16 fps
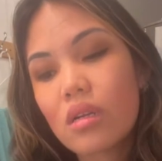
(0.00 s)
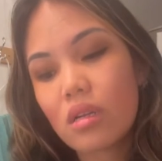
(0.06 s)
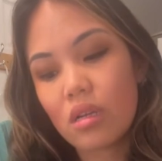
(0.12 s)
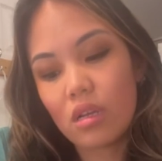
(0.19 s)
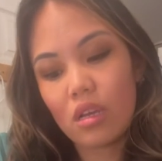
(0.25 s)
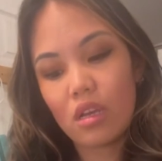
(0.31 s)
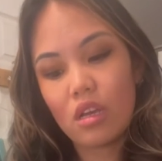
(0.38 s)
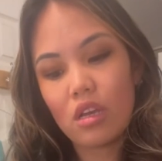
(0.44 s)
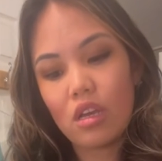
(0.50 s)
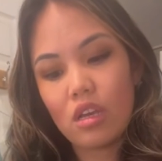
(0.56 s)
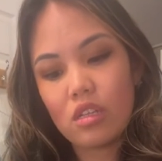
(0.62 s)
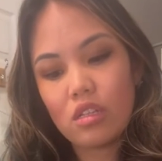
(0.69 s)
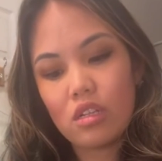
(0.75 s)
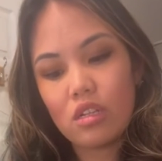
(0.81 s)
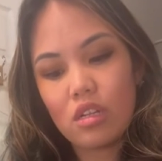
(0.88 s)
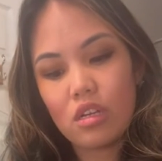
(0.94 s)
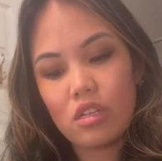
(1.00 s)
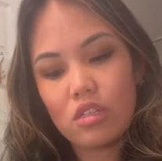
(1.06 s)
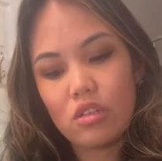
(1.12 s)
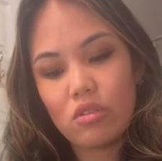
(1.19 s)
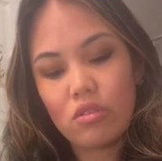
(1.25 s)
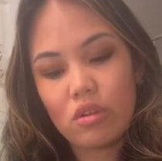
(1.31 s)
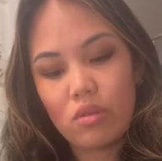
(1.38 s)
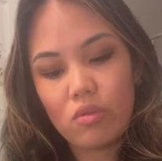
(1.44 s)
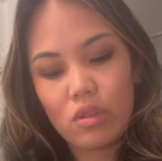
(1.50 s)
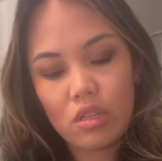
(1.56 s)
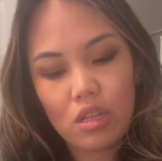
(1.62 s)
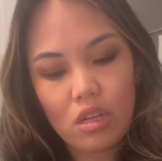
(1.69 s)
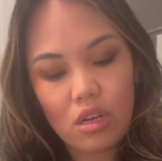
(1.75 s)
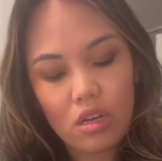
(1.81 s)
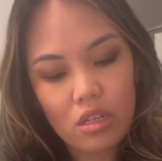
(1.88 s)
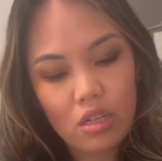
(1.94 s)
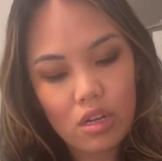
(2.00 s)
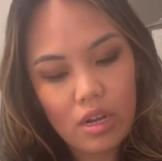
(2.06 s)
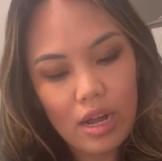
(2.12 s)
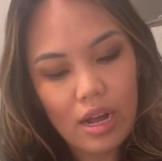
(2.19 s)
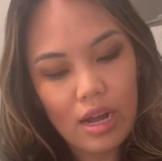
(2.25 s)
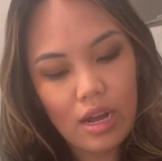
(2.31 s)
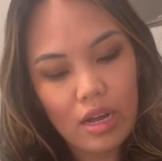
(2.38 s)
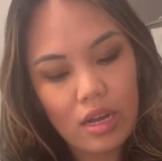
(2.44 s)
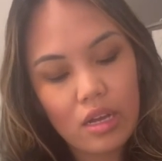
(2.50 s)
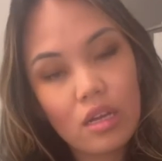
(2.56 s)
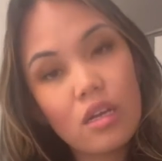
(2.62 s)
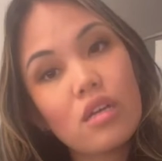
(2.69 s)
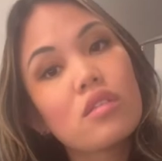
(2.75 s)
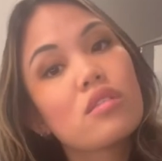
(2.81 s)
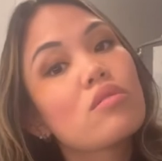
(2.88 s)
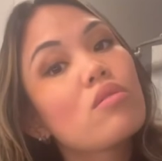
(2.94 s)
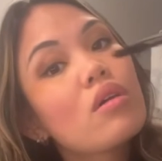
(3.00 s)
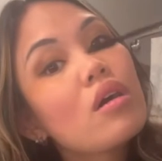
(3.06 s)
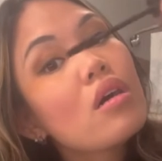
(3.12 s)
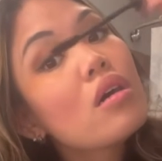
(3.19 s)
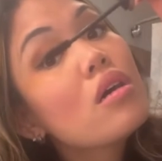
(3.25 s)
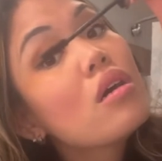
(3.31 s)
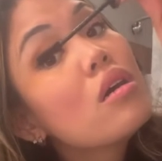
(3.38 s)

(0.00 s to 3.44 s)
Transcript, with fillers: Okay, and then I do it with the other eye as well.